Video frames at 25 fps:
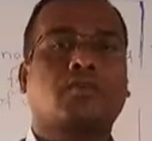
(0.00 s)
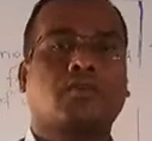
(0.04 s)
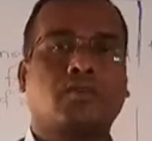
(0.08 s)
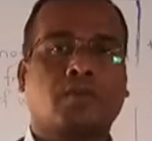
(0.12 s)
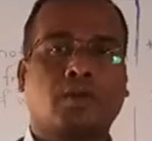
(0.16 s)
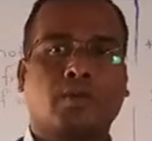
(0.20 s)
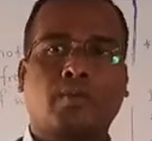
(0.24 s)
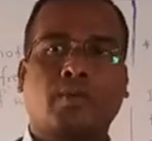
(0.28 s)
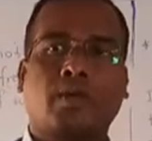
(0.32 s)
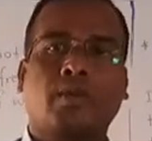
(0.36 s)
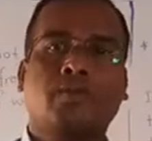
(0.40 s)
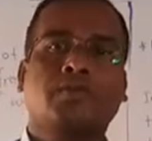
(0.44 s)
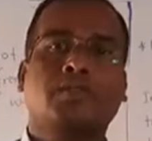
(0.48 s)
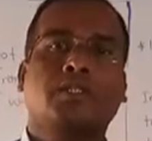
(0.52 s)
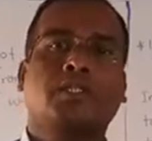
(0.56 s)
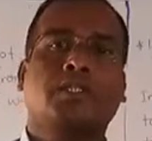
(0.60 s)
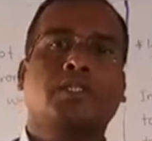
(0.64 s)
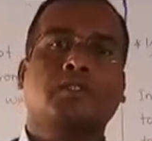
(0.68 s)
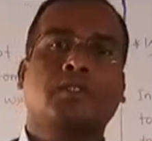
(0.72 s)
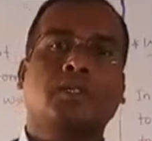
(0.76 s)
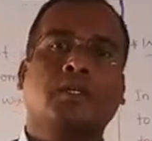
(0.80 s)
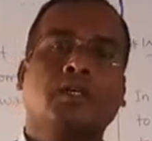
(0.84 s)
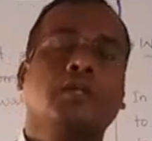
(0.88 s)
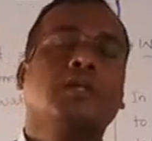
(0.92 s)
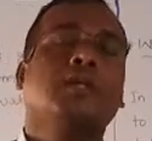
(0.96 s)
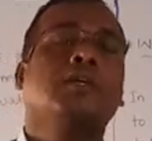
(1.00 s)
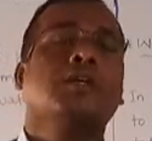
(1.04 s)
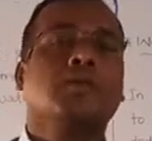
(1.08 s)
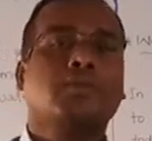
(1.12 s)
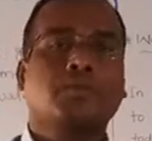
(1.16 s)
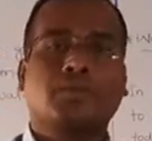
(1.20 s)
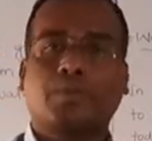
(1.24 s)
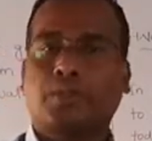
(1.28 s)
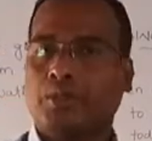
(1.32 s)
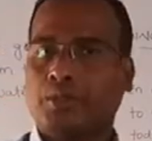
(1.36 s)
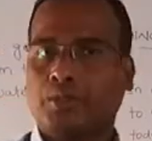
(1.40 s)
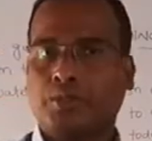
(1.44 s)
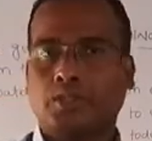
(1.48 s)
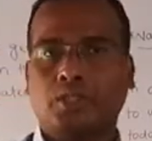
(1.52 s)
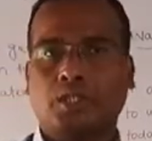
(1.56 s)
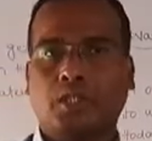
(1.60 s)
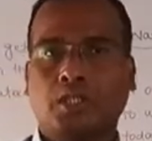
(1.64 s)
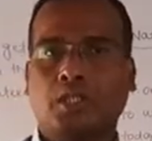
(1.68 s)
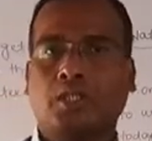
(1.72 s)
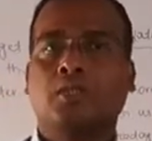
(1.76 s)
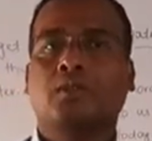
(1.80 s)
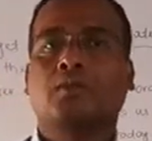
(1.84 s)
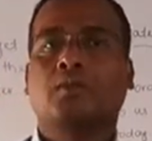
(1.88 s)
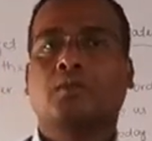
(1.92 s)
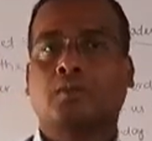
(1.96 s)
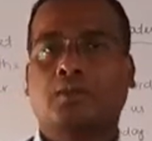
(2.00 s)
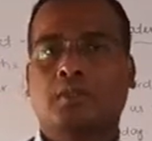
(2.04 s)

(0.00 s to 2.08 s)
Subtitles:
problems in the future.